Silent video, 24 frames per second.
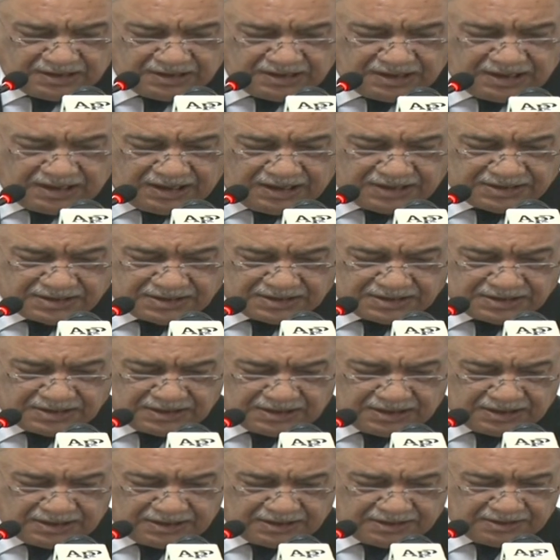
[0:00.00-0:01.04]
has
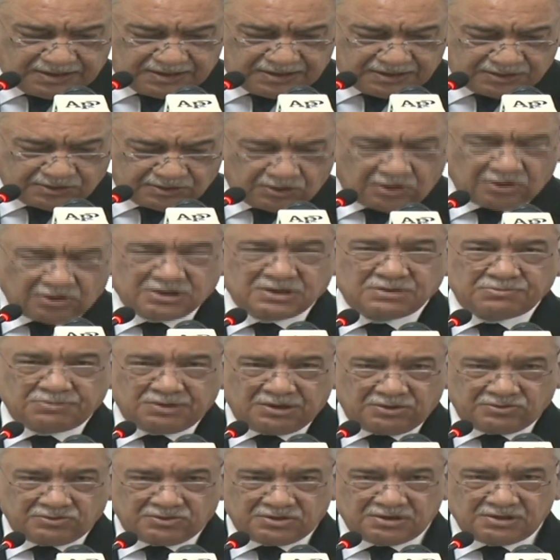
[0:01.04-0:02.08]
talked
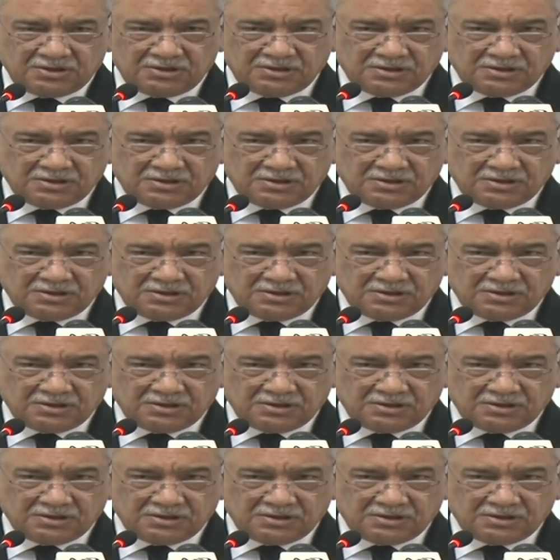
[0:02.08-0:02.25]
about